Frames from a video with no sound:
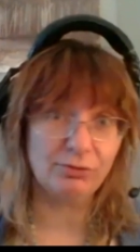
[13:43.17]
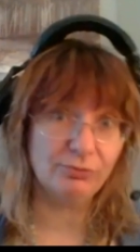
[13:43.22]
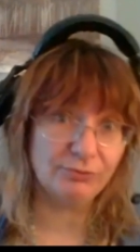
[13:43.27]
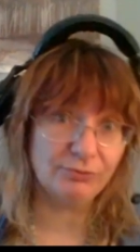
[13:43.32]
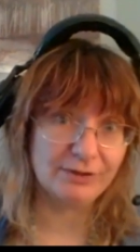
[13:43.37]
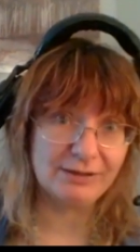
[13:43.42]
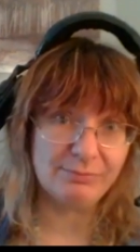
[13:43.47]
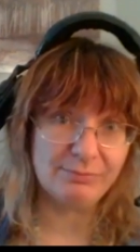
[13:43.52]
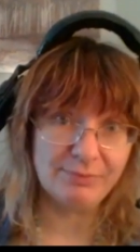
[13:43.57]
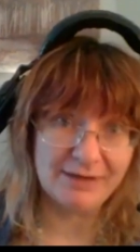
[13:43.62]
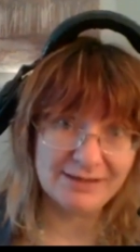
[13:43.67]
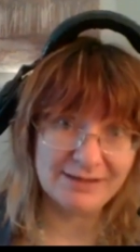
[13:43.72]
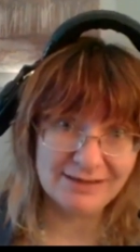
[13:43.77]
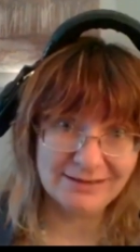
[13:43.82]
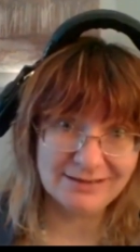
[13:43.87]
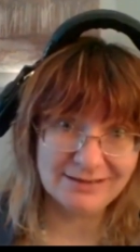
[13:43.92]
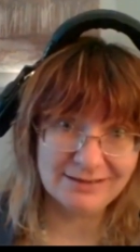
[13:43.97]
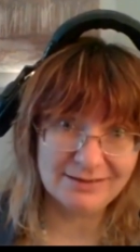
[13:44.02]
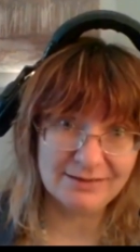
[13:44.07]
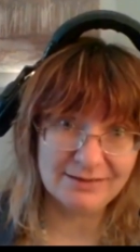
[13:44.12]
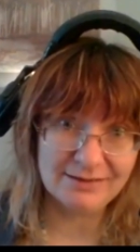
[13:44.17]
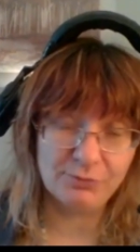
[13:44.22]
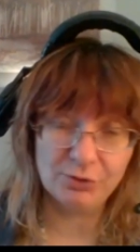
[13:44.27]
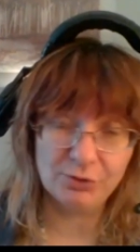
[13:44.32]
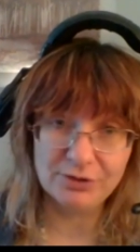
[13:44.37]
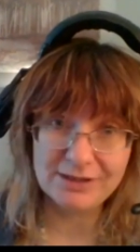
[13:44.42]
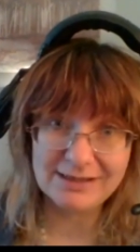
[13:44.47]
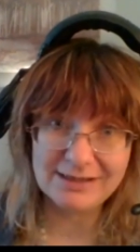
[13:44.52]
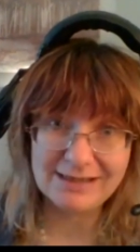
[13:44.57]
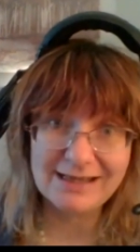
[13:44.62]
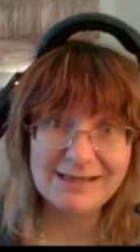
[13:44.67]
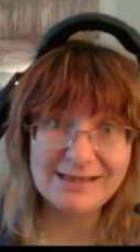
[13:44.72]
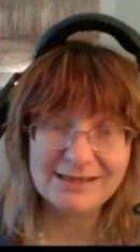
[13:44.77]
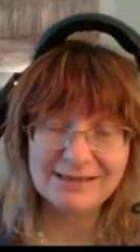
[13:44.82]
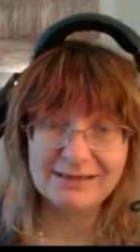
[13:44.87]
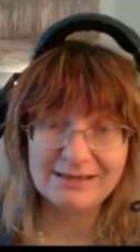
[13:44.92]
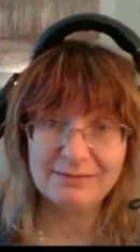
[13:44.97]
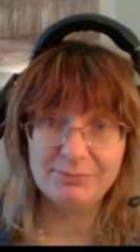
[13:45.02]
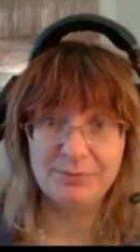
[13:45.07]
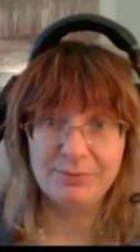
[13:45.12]
overrepresented in monocytes
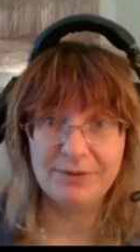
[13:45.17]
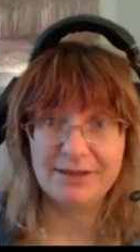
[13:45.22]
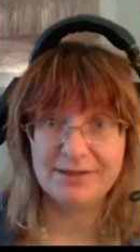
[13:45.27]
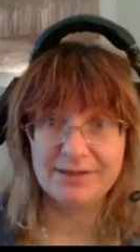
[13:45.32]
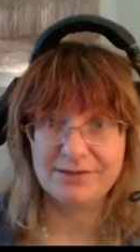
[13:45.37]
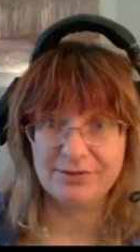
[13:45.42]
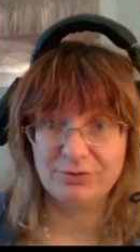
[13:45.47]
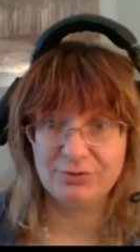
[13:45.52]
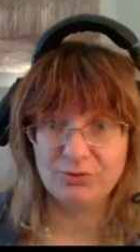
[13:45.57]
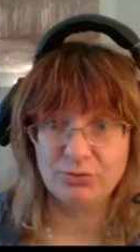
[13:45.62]
in comparison